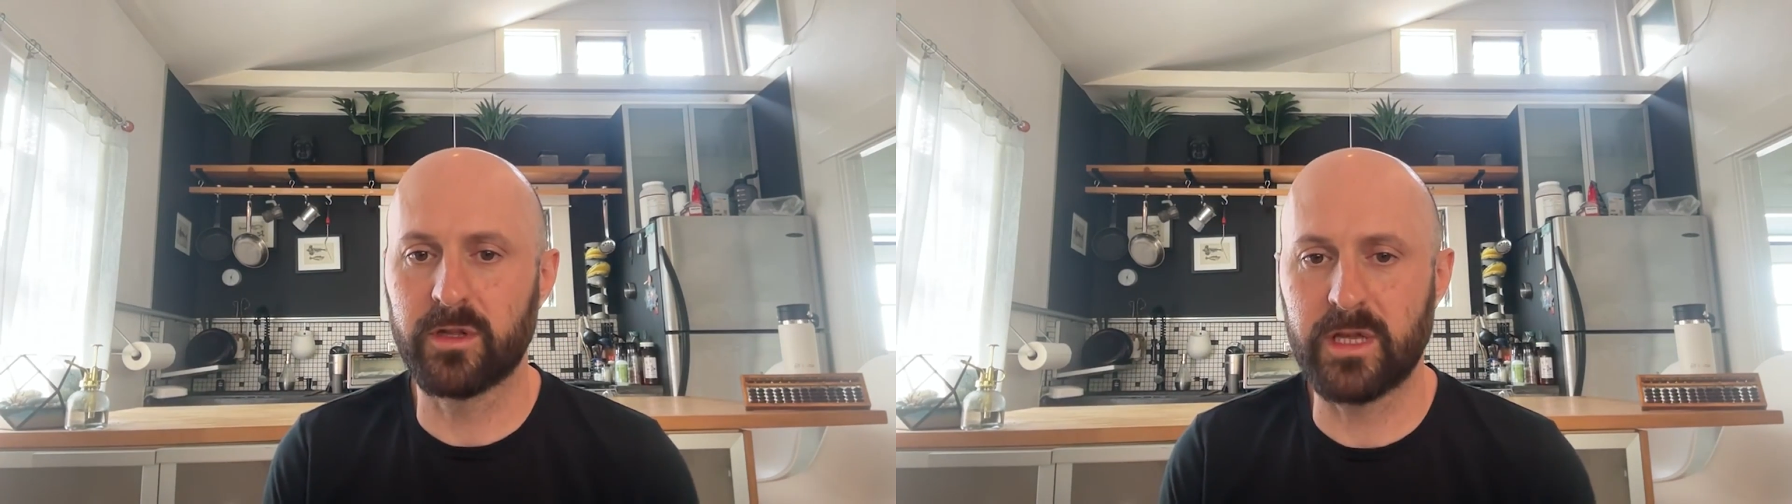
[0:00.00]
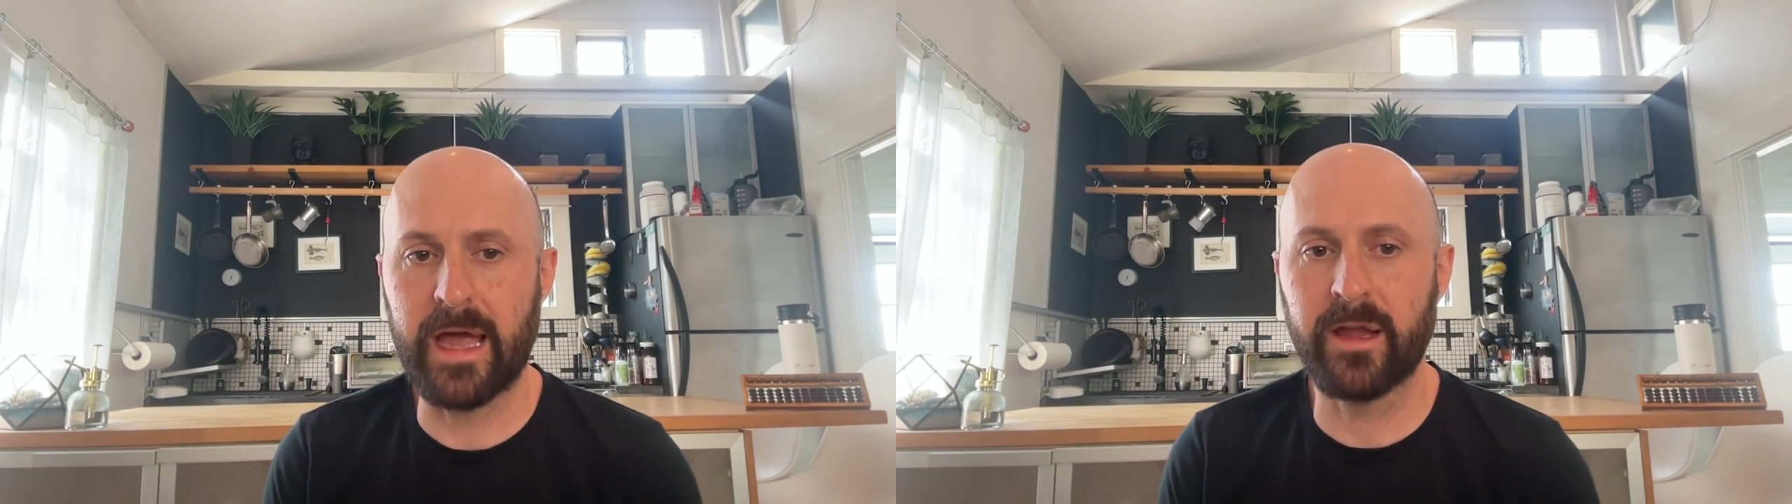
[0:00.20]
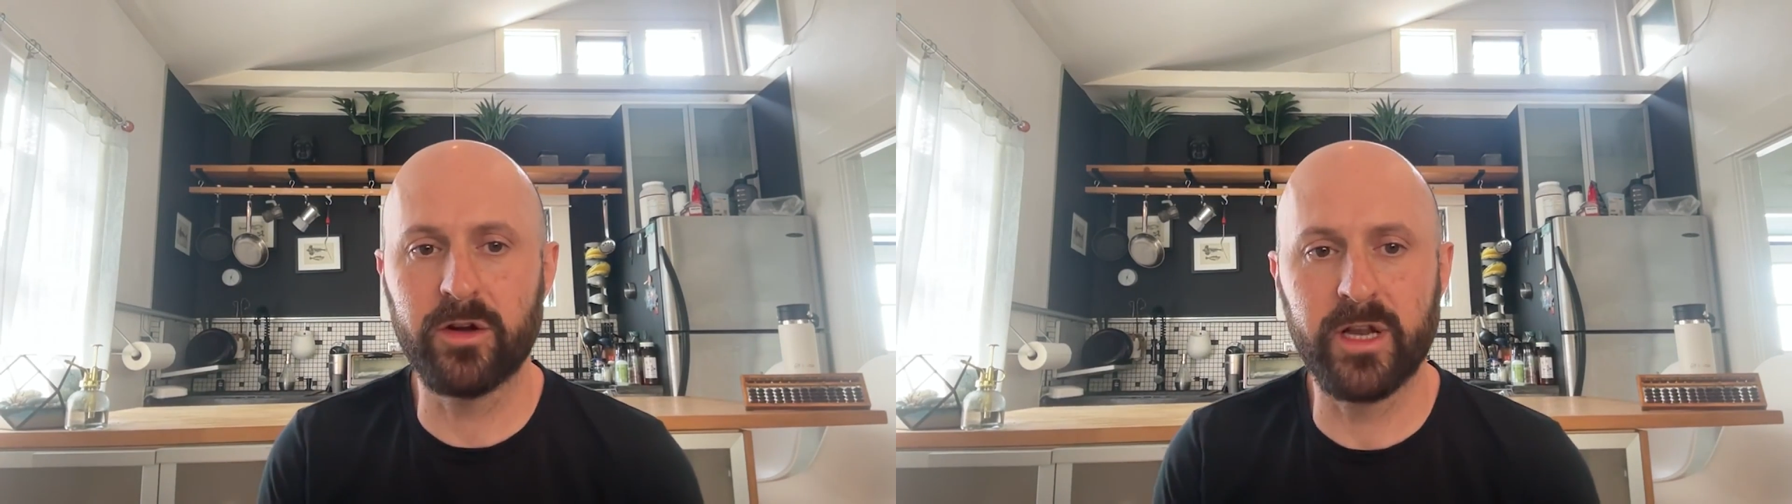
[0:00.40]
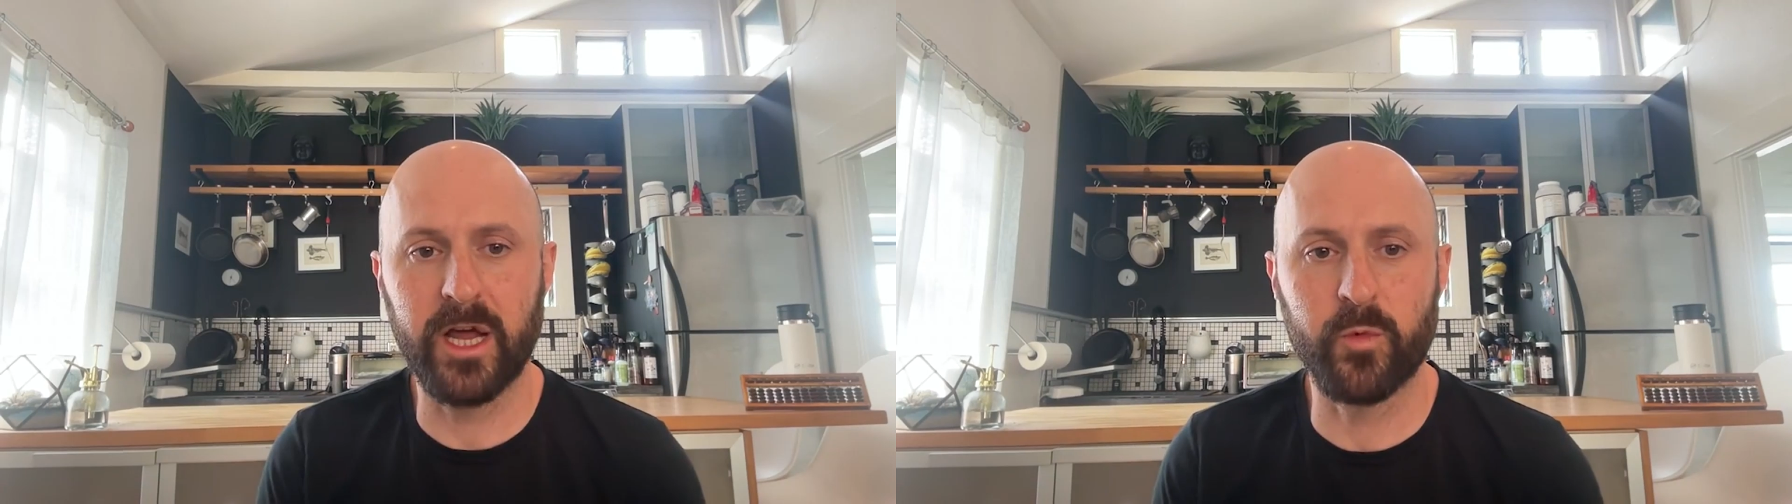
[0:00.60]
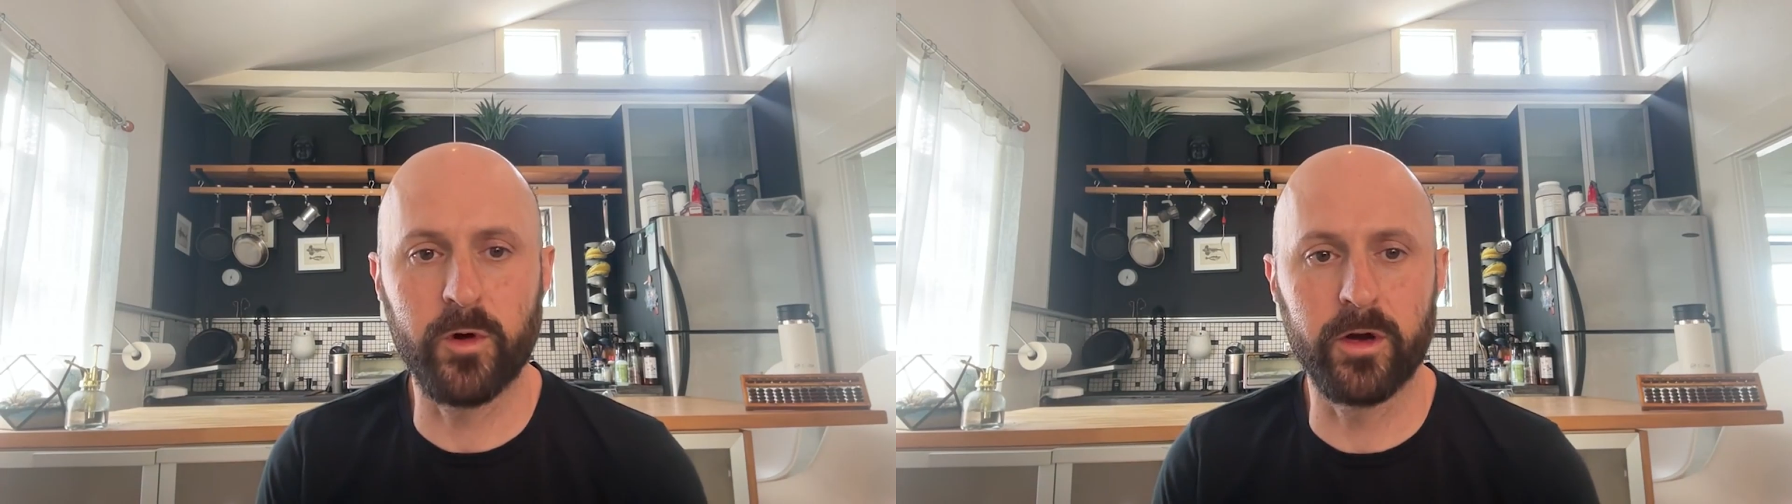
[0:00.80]
The anchor
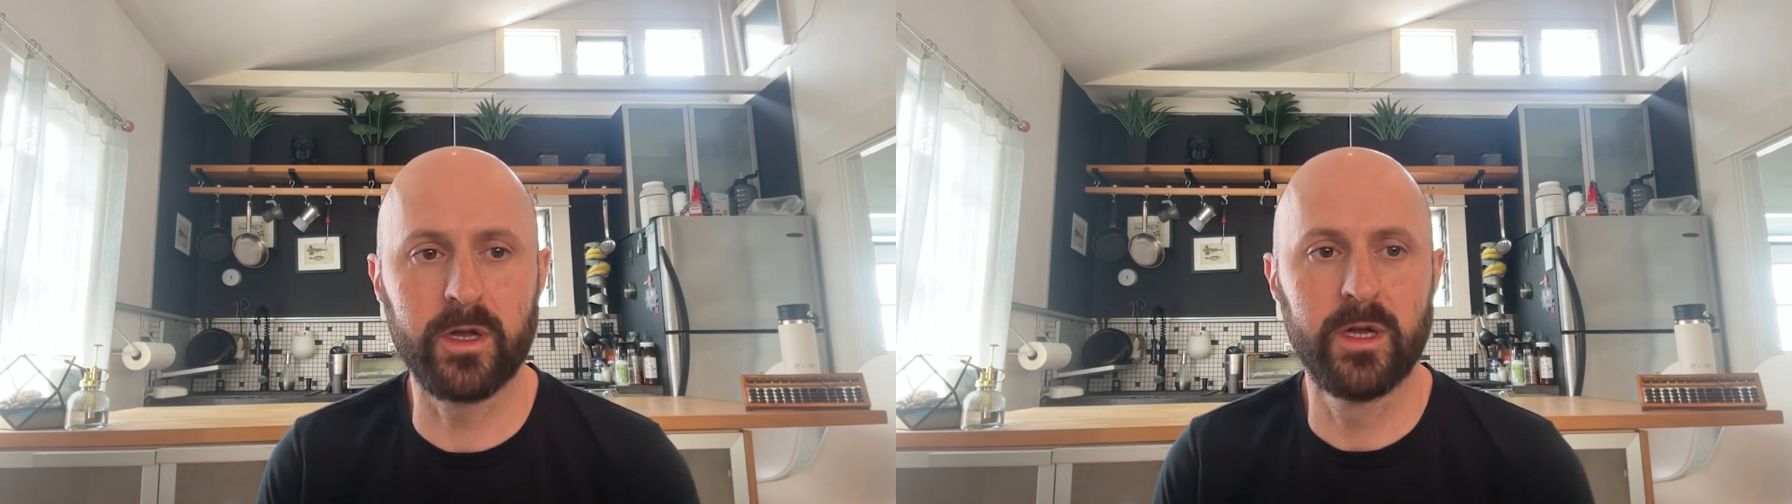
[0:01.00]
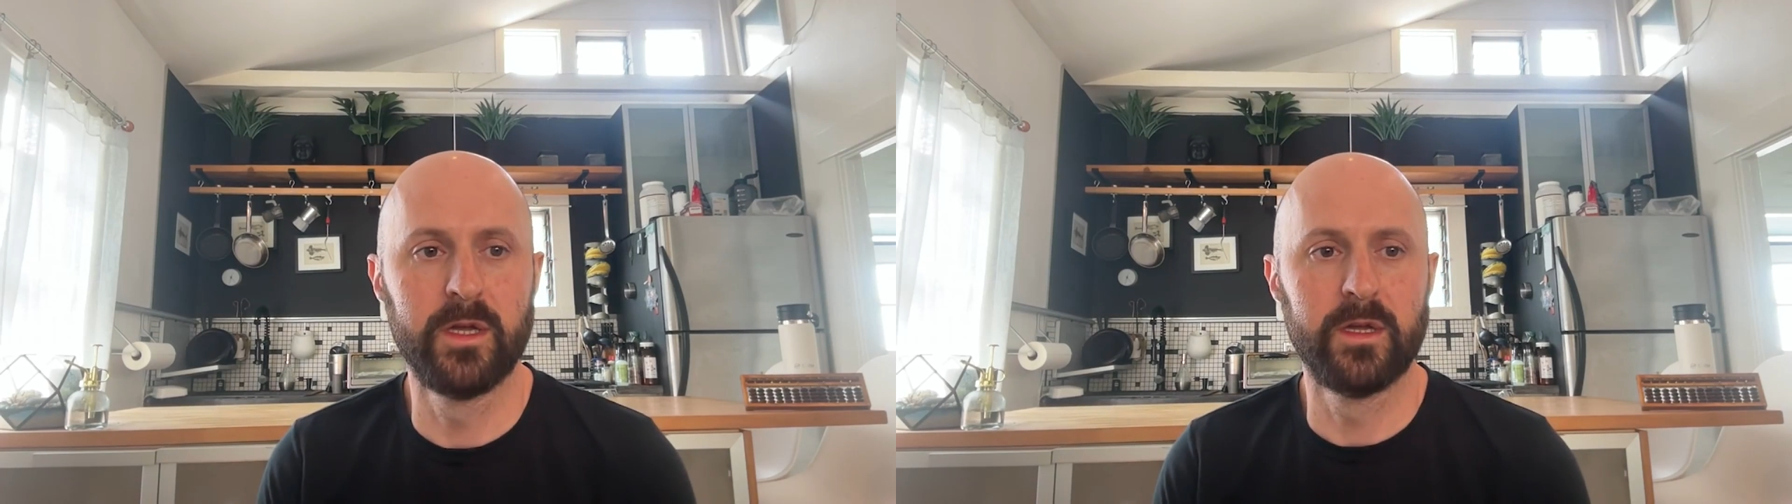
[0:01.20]
network